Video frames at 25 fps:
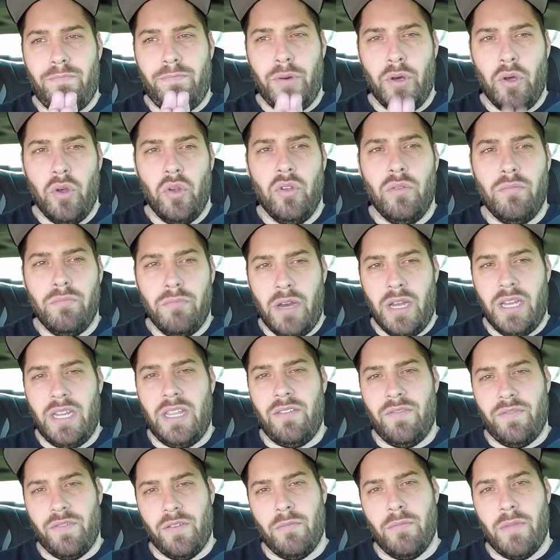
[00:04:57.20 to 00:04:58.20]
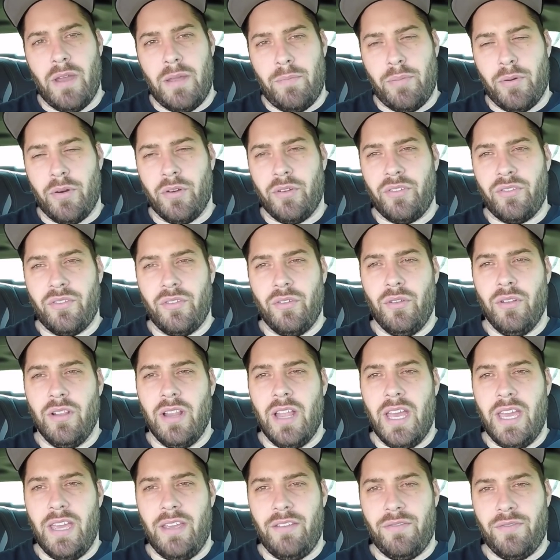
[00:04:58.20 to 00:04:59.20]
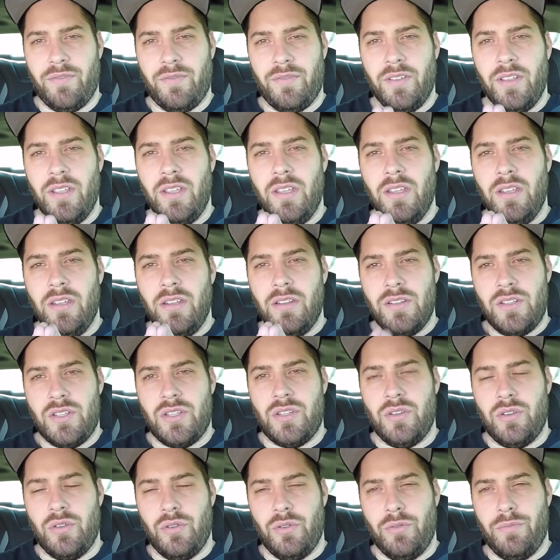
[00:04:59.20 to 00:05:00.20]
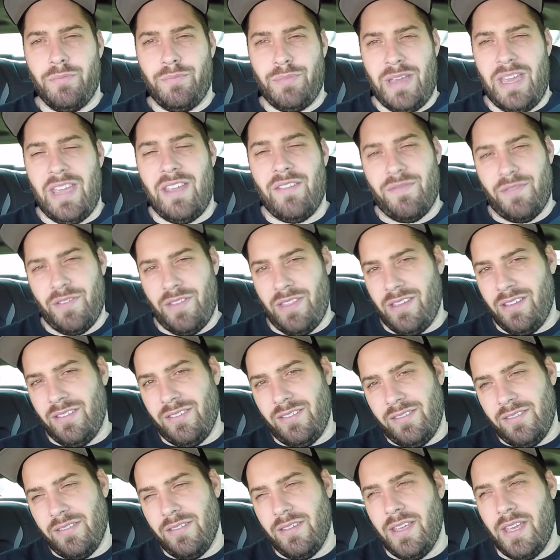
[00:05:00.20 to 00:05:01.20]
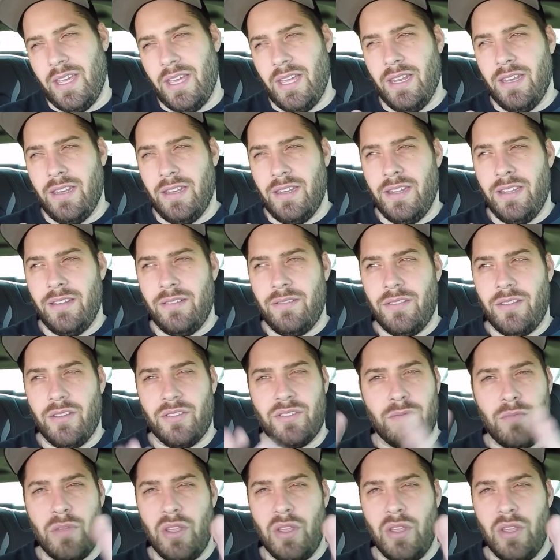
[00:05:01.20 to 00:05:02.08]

pull money from my personal life to pay for this. And there's a